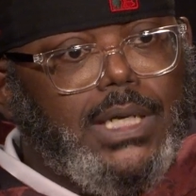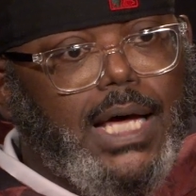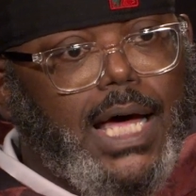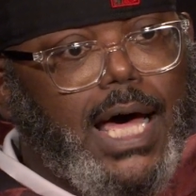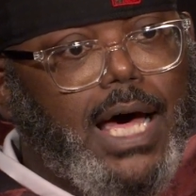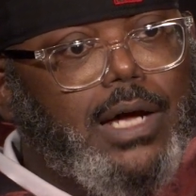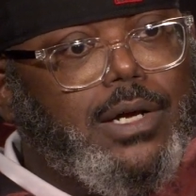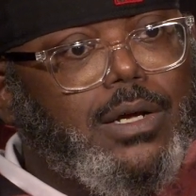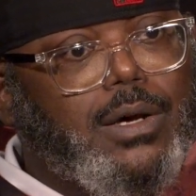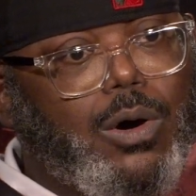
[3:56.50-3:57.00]

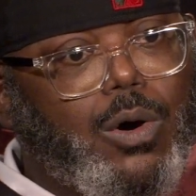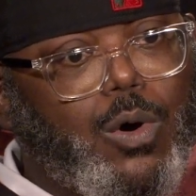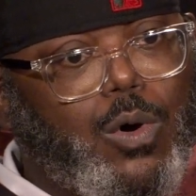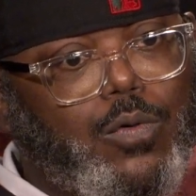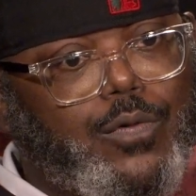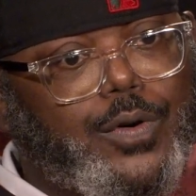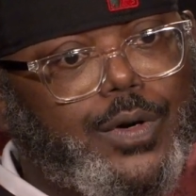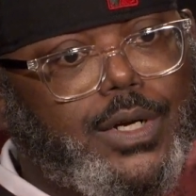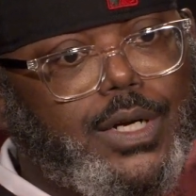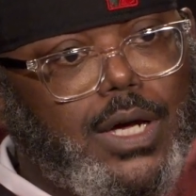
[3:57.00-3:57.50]
how to
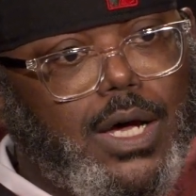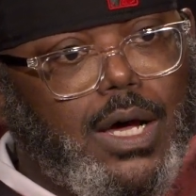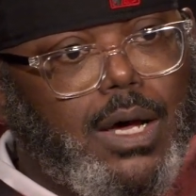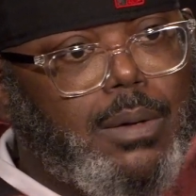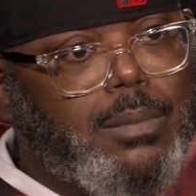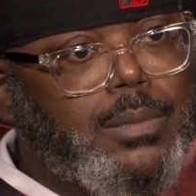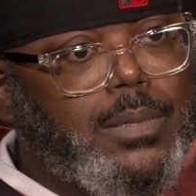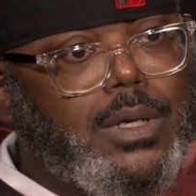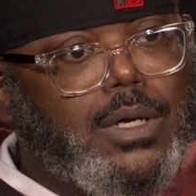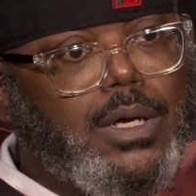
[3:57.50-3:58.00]

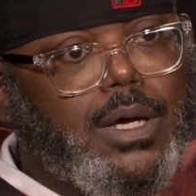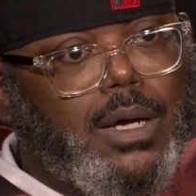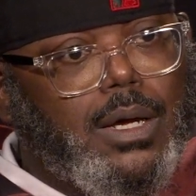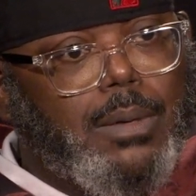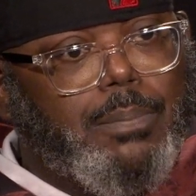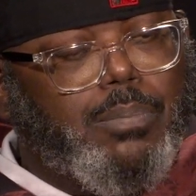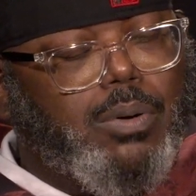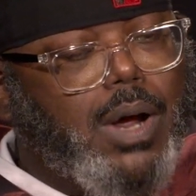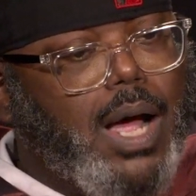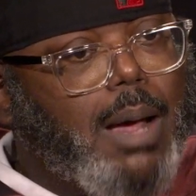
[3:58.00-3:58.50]
overcome a
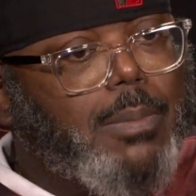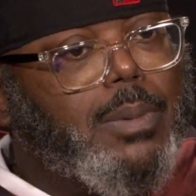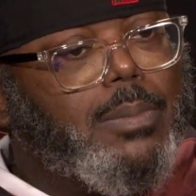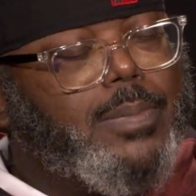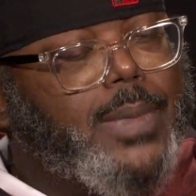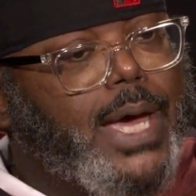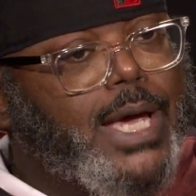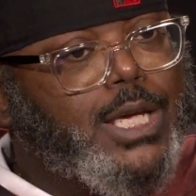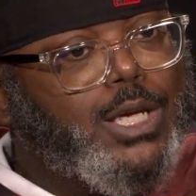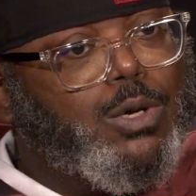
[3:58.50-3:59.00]
problem
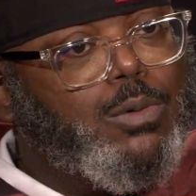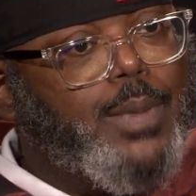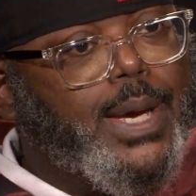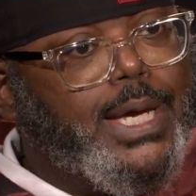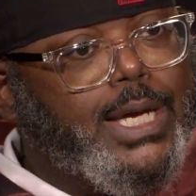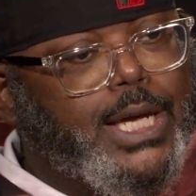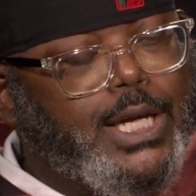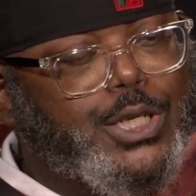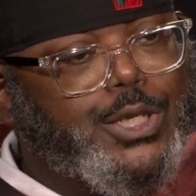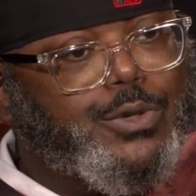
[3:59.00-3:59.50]
that you may
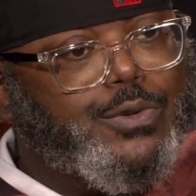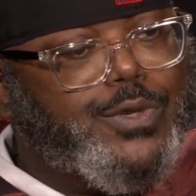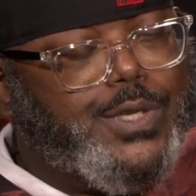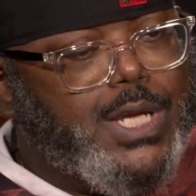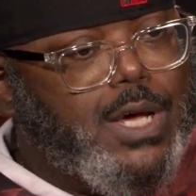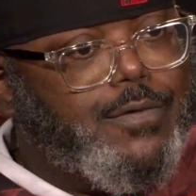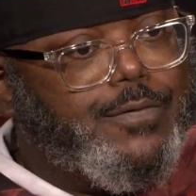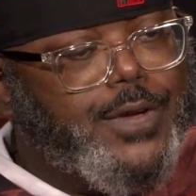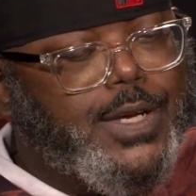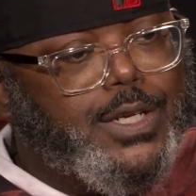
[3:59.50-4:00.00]
get yourself